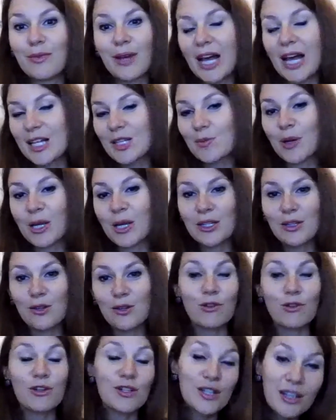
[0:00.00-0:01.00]
aspects
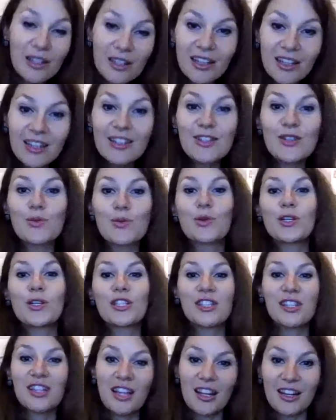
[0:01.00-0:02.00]
of resilience,
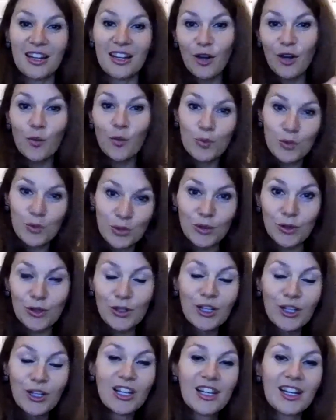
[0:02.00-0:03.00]
which then help
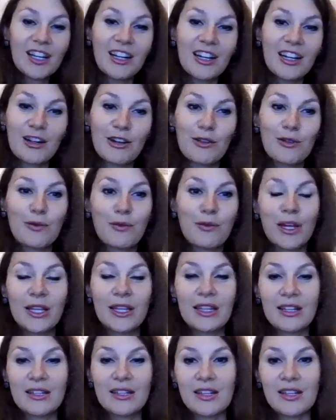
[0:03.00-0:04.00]
to
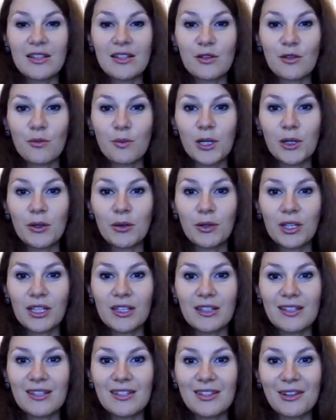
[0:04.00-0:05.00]
find that sense of
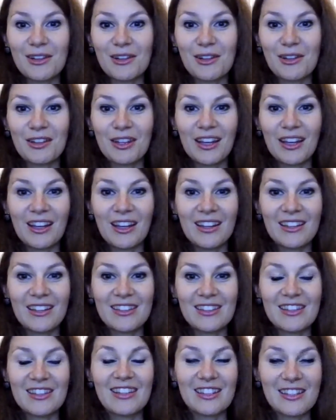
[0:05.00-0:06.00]
belonging. So yeah,
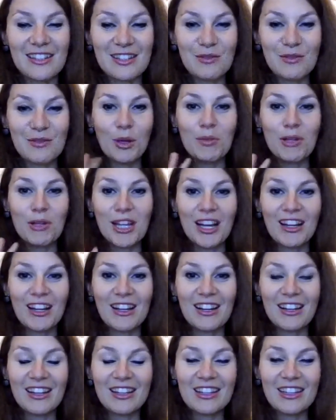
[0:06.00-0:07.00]
there's maybe
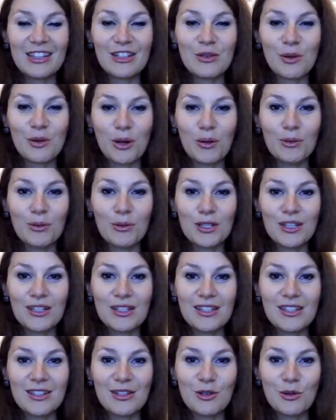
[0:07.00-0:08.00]
that link as well, which
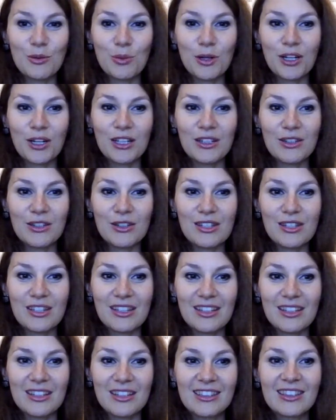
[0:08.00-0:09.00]
is super
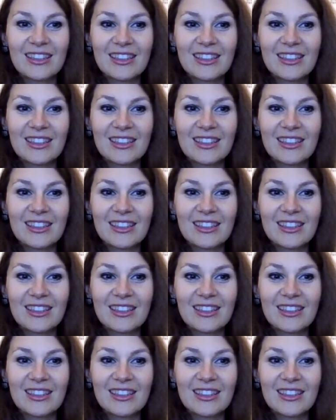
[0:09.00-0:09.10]
interesting.